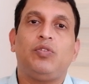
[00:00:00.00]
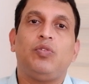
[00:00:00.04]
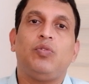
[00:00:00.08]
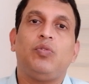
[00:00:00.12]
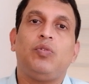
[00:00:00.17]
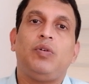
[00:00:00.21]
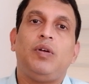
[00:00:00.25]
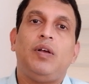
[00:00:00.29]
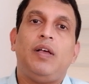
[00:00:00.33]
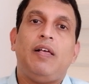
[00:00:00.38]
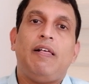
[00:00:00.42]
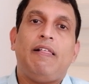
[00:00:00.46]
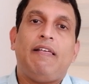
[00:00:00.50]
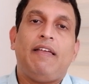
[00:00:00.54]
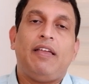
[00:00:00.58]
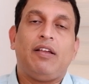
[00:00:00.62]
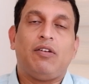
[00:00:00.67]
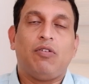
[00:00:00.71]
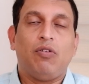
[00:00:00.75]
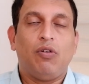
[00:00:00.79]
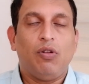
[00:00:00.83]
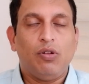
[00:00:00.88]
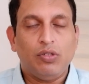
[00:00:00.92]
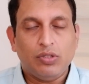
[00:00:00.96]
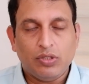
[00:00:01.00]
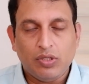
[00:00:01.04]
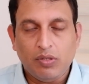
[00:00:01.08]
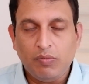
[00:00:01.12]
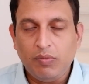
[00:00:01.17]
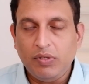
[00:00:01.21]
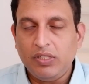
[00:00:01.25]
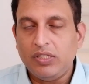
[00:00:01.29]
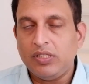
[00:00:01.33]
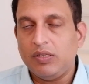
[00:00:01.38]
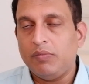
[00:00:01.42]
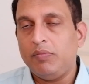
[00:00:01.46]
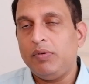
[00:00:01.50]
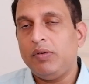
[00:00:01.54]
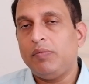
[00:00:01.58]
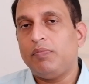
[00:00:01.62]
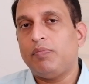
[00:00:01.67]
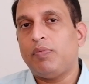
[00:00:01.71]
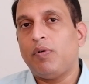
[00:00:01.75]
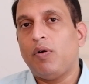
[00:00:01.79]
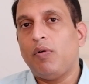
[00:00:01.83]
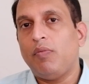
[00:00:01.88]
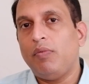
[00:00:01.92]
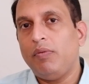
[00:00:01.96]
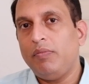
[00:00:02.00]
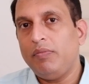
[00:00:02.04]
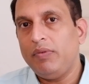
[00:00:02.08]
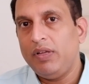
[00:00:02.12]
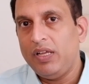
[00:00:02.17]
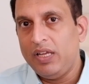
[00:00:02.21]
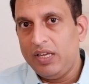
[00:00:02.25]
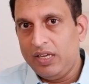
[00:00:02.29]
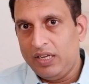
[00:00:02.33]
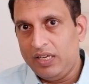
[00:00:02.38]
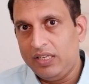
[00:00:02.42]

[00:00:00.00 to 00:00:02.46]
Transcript: So a colostomy is a big problem.